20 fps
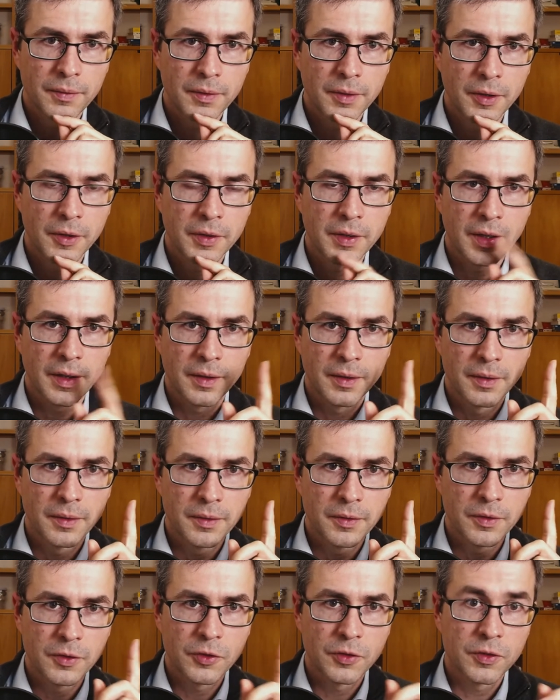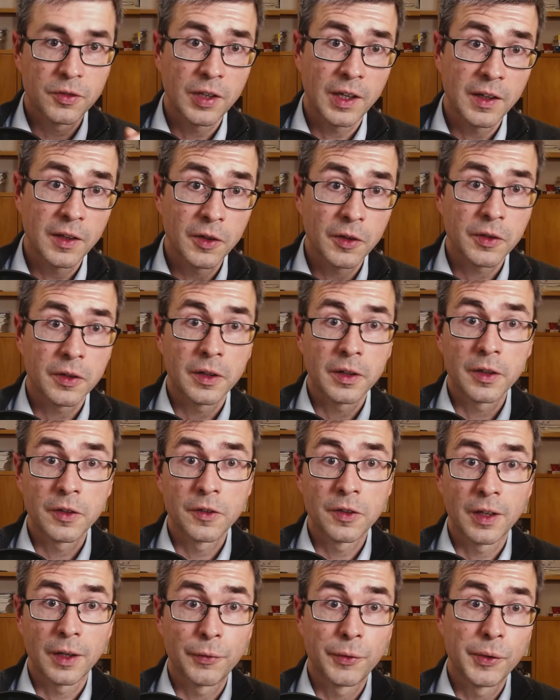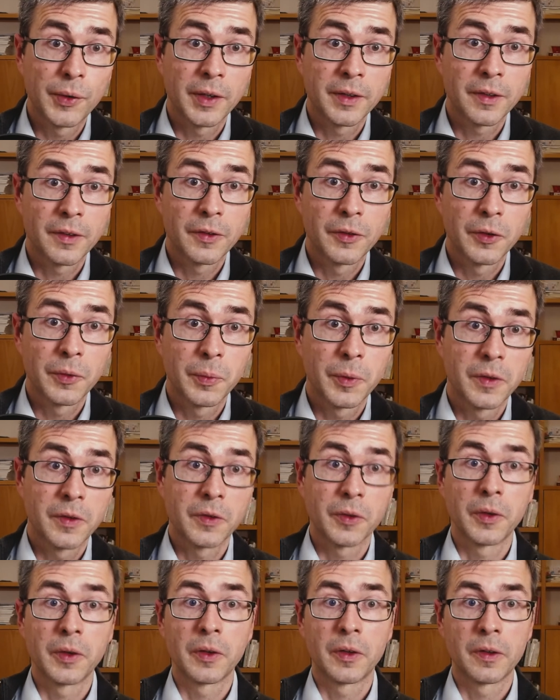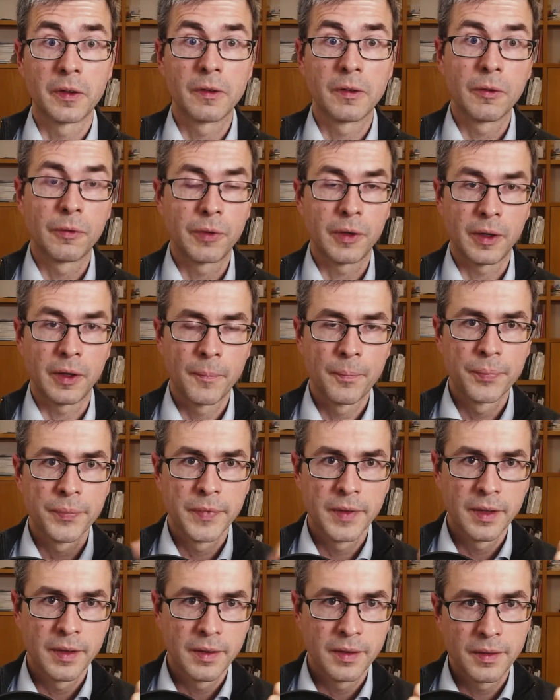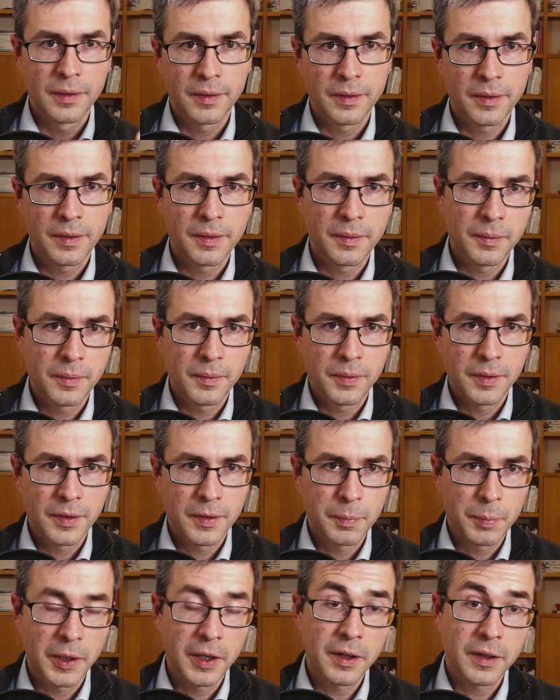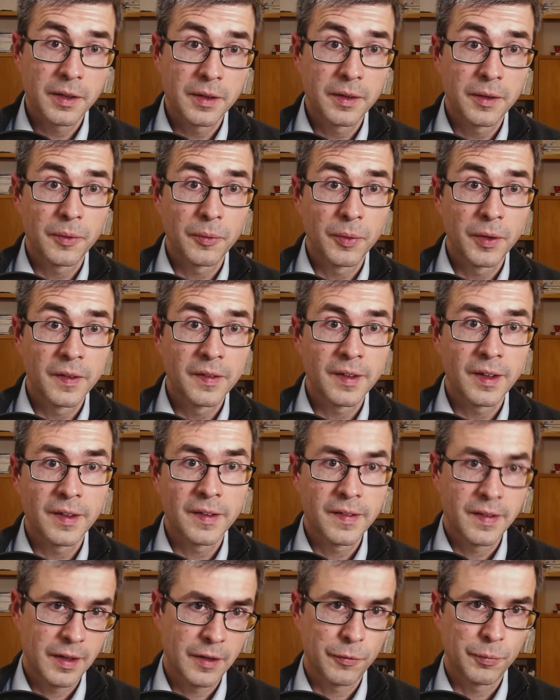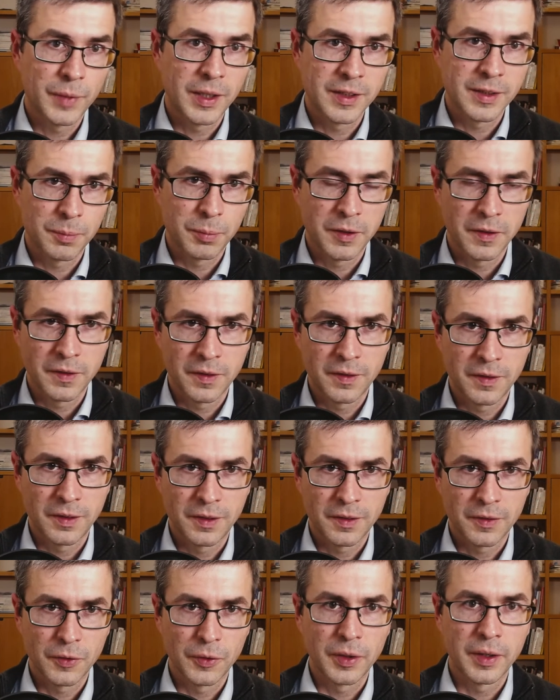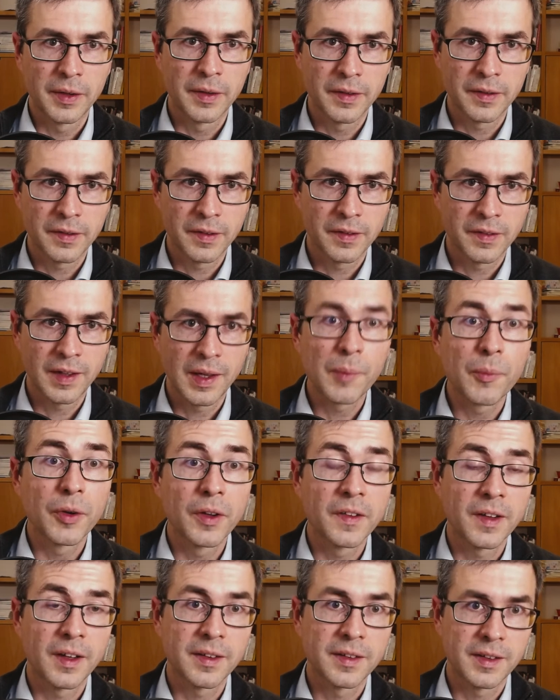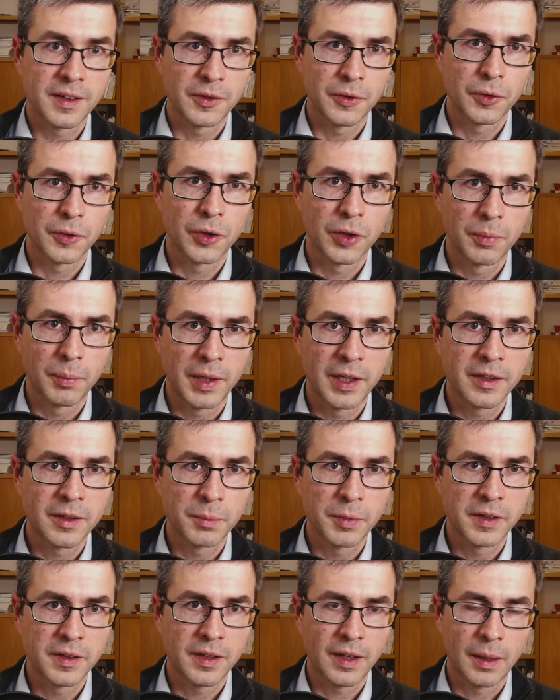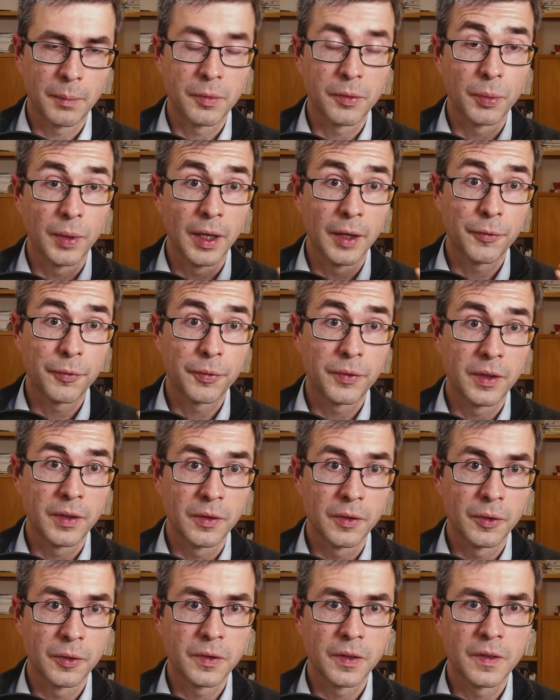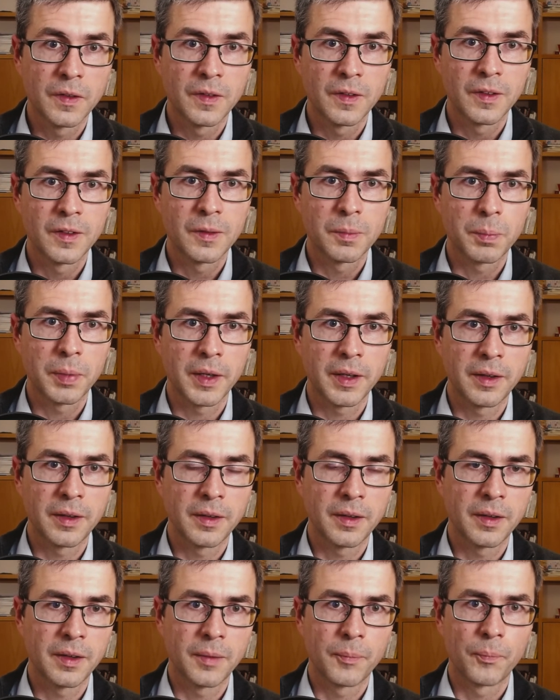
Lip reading: Okay, check your knowledge. Have you understood what's going on so far? SPARQL results have multiplicity. So the same result can occur multiple times. We have denoted this by